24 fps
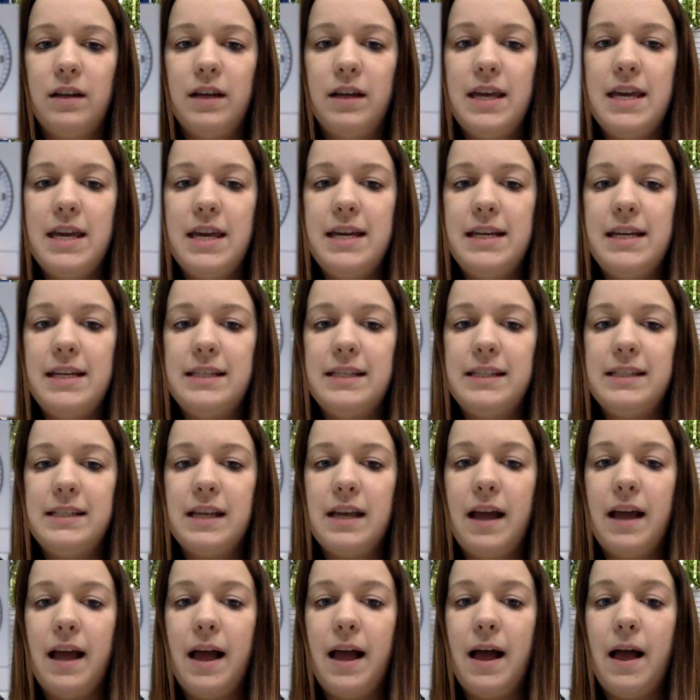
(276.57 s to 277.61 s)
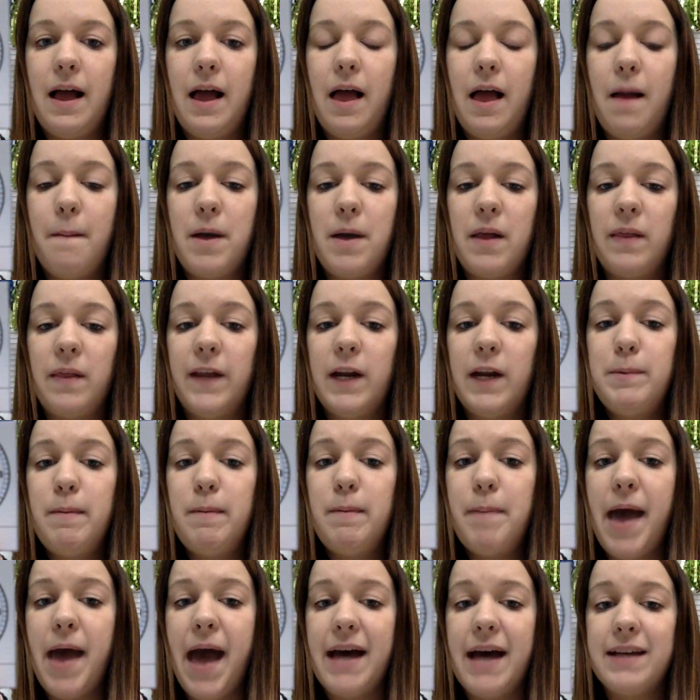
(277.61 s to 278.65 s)
is a little
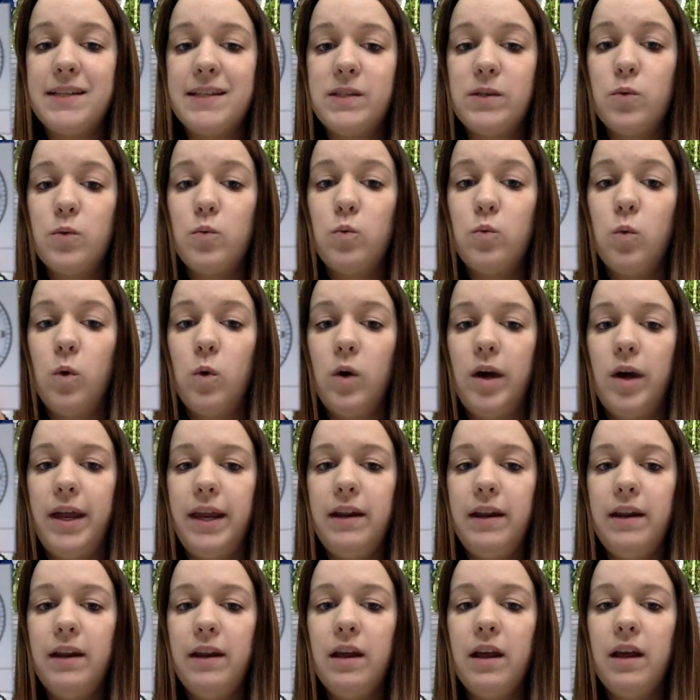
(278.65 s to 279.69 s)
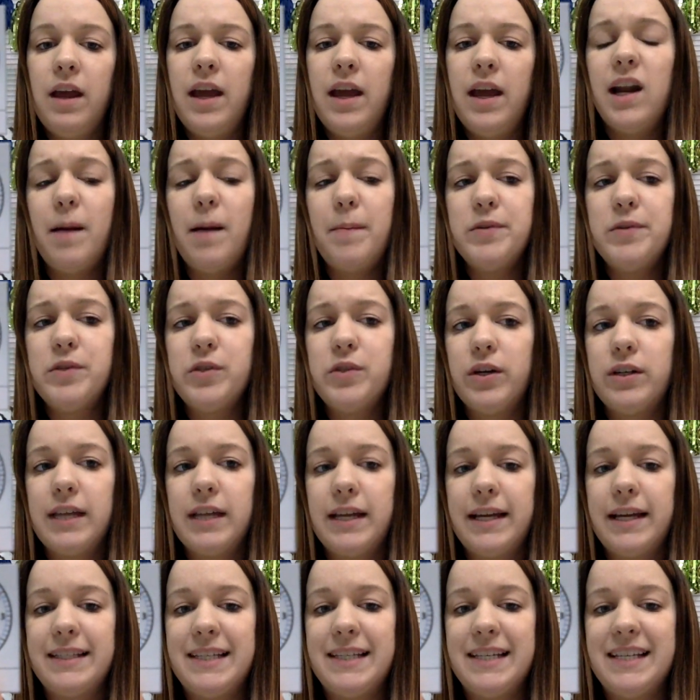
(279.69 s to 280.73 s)
bit past the 1. It almost looks
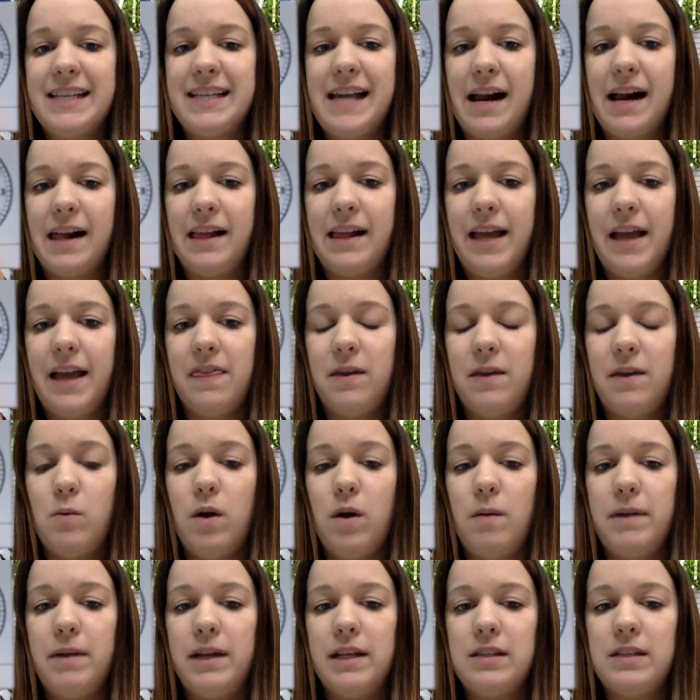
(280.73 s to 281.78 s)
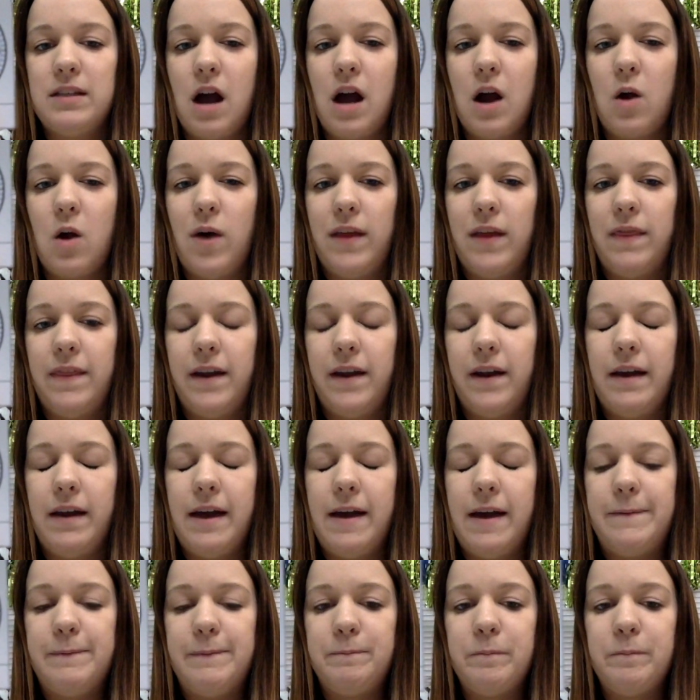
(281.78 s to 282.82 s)
like it's exactly at the 1, but it's not quite there yet.